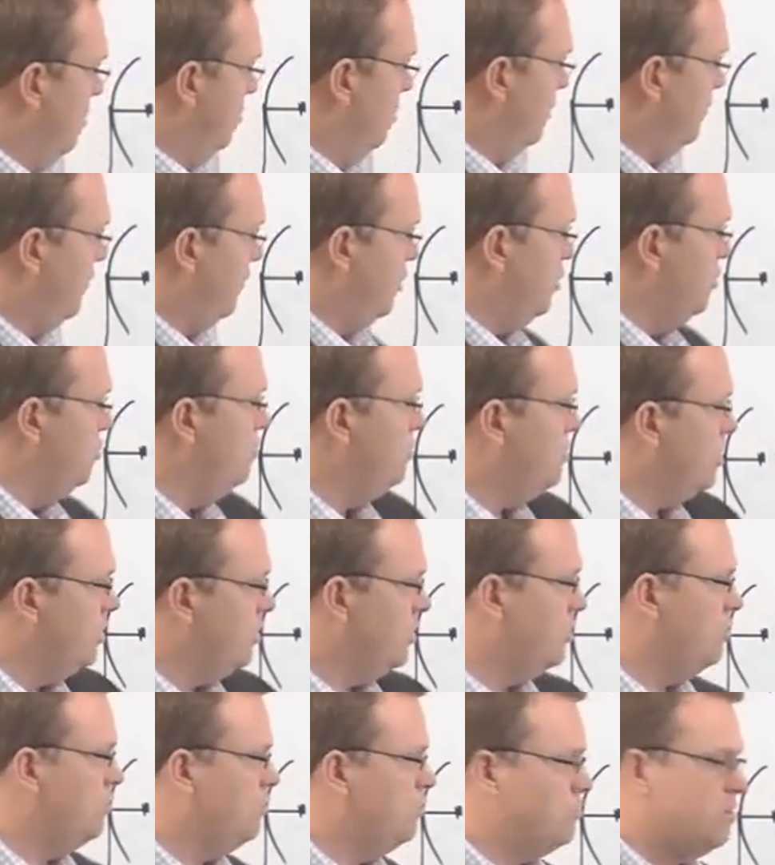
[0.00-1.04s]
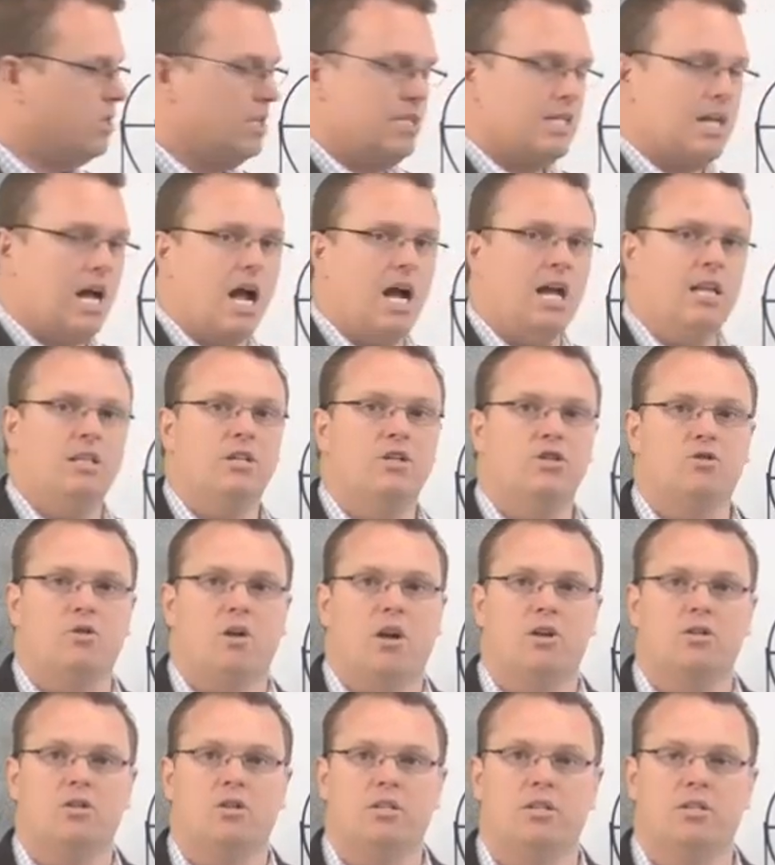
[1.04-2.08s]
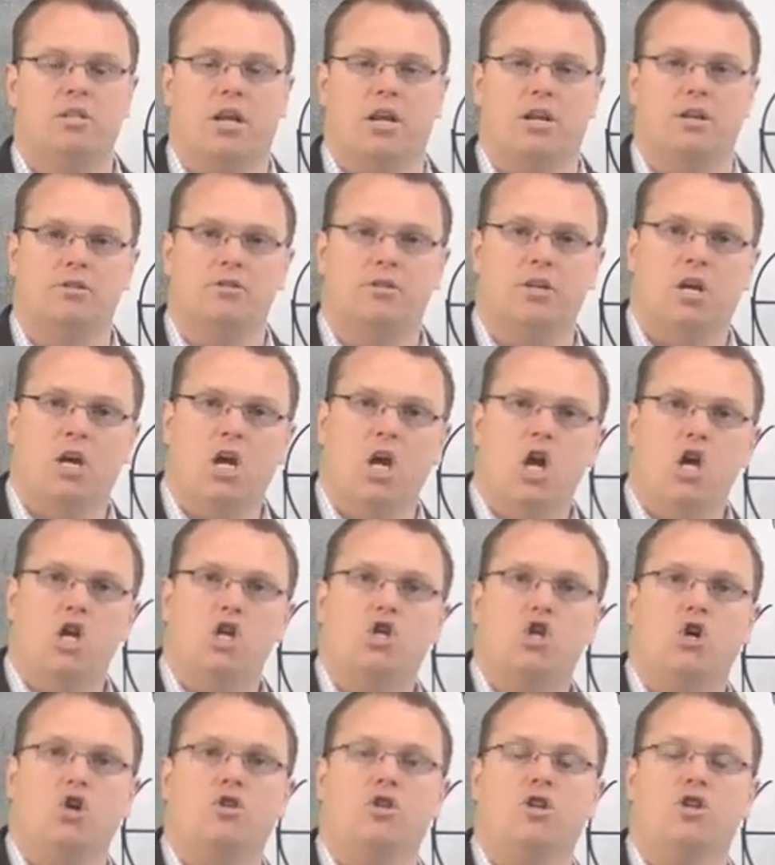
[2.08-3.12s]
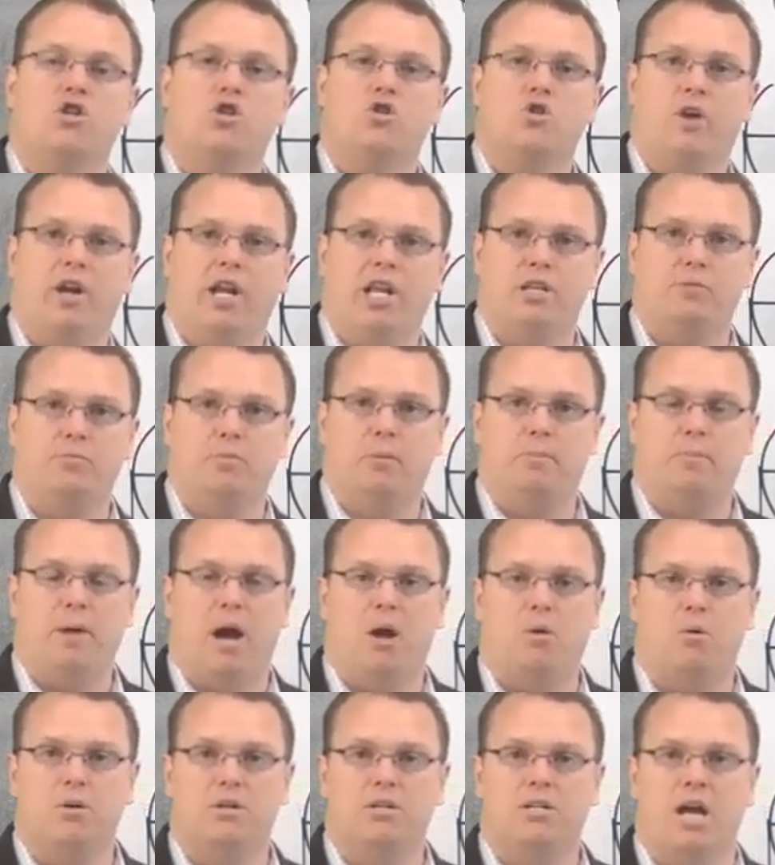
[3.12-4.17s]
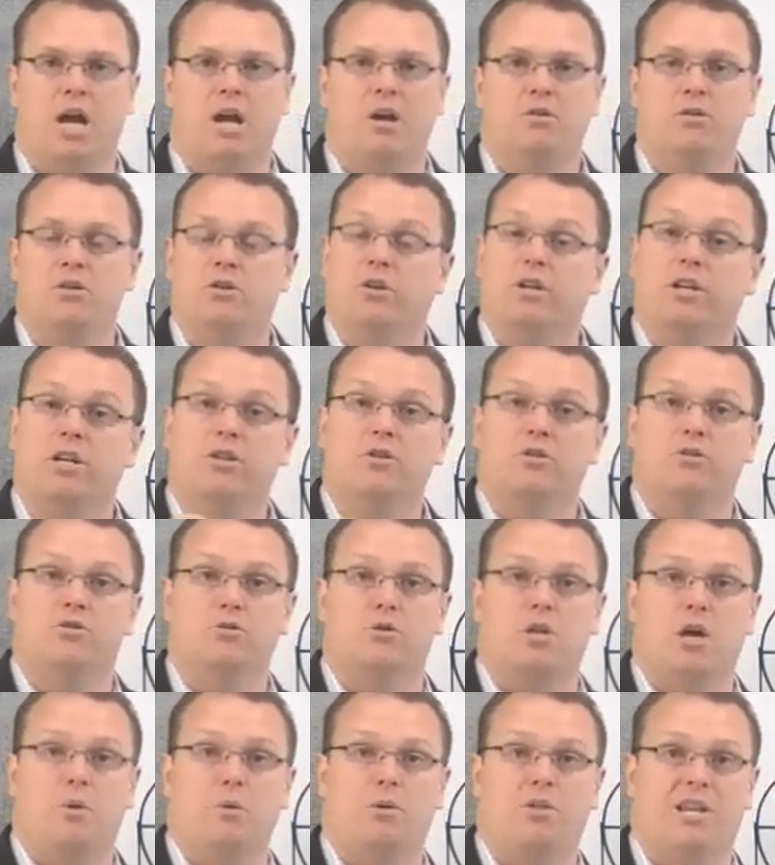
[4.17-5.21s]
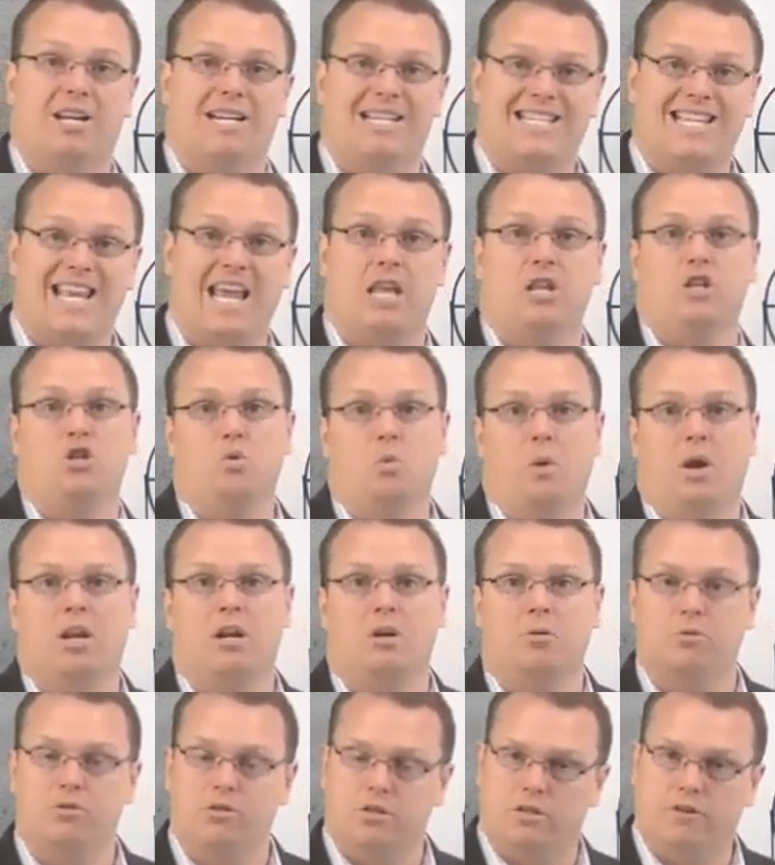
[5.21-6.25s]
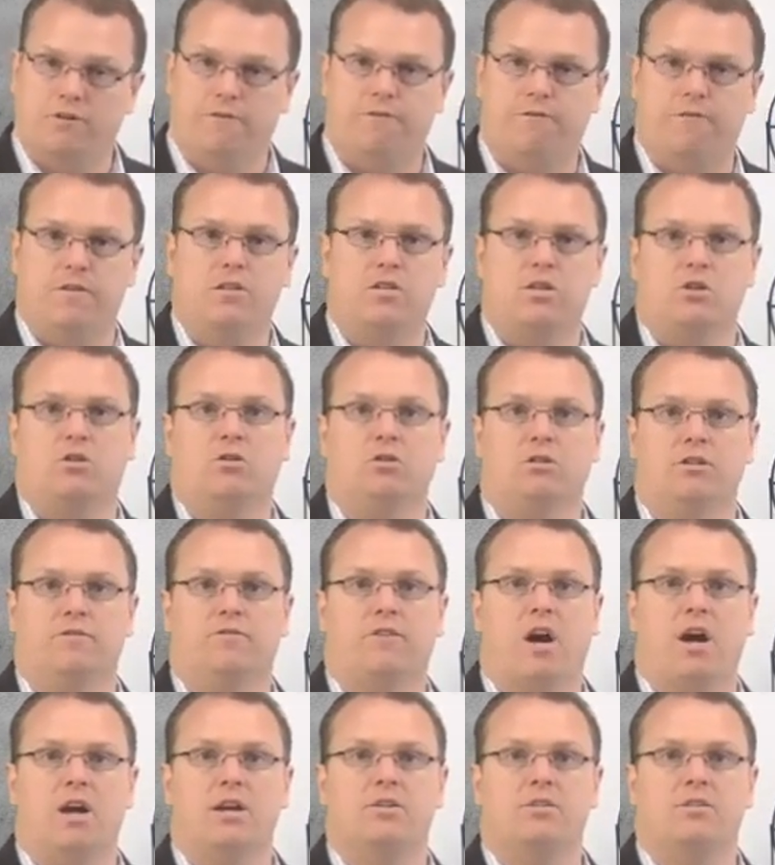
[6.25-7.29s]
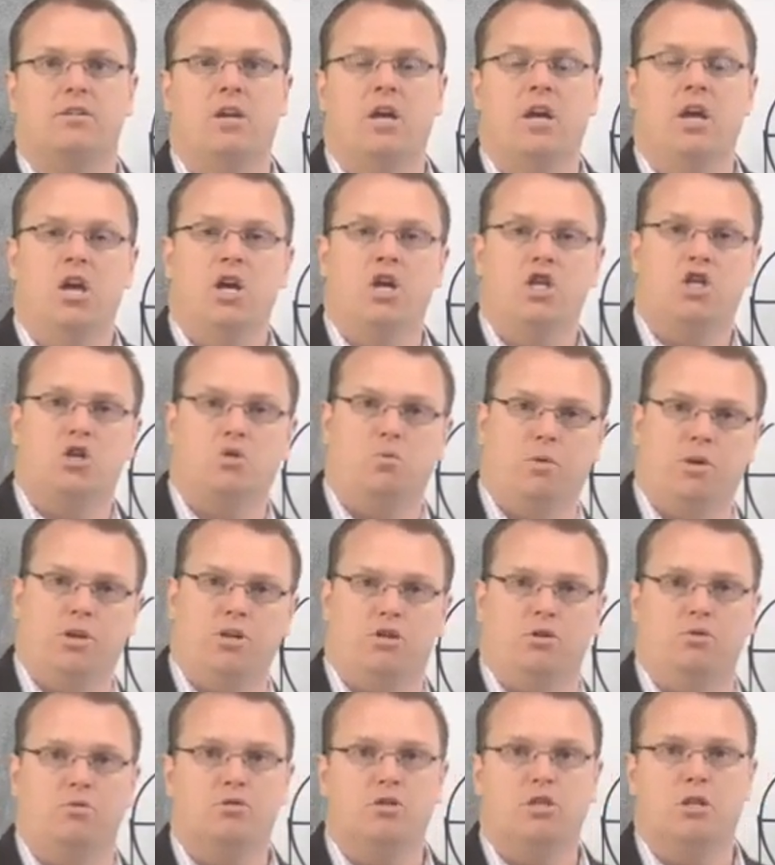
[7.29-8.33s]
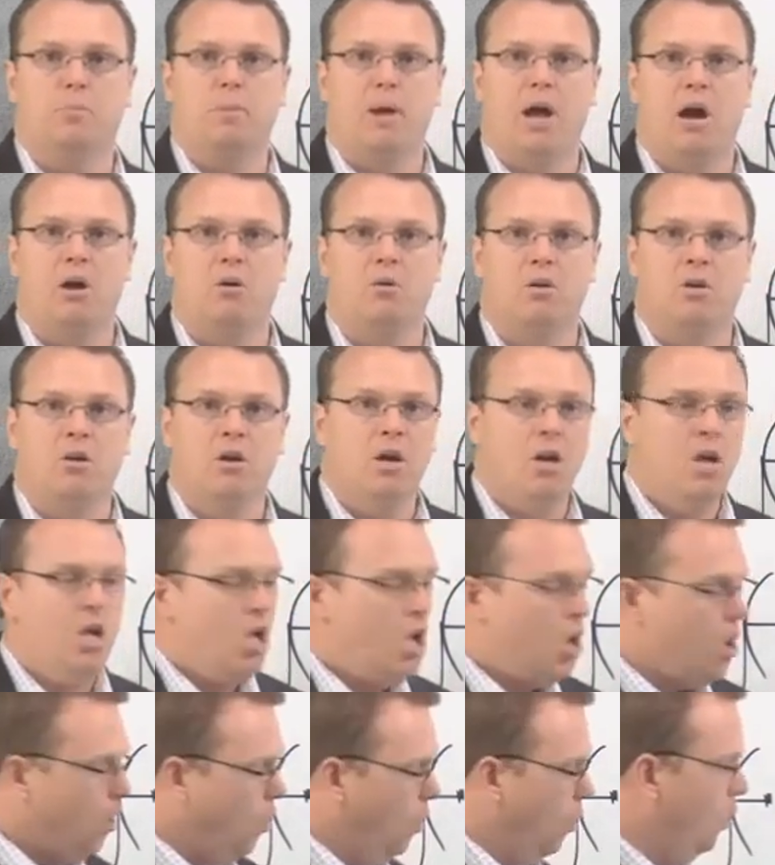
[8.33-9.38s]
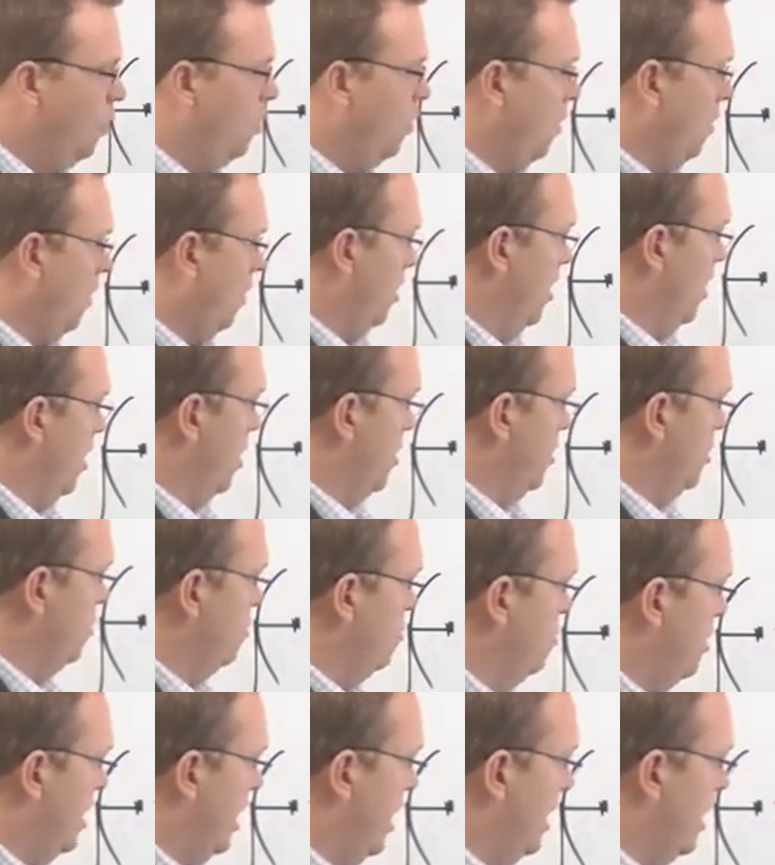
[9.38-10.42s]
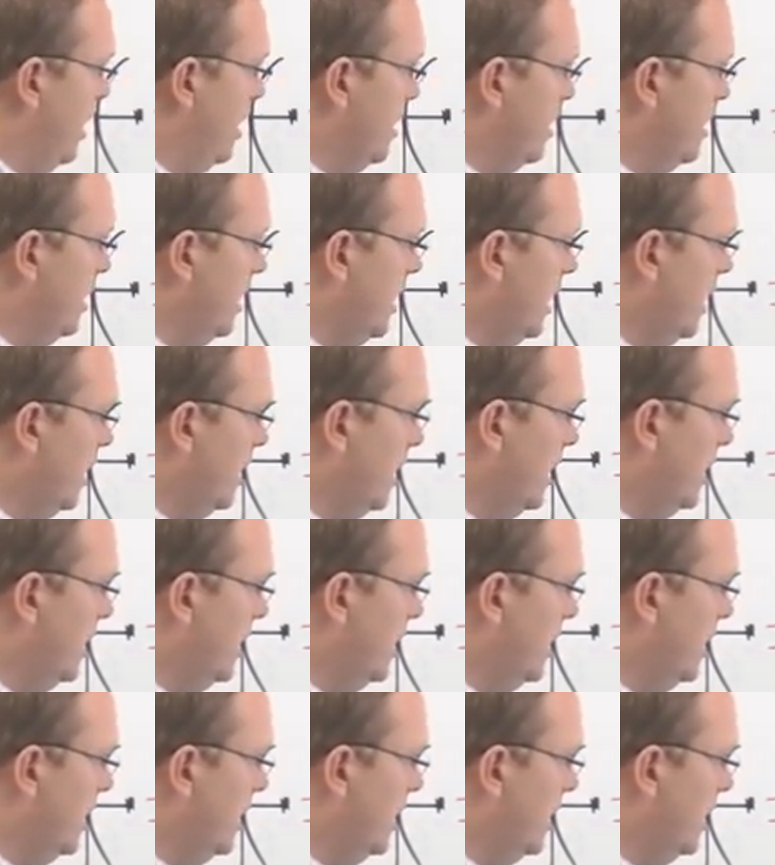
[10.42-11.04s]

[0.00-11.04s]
But if you can use these highly directional antennas, turn the transmit power down, you can either do that with an attenuator, which is a physical device to reduce the power, or you can,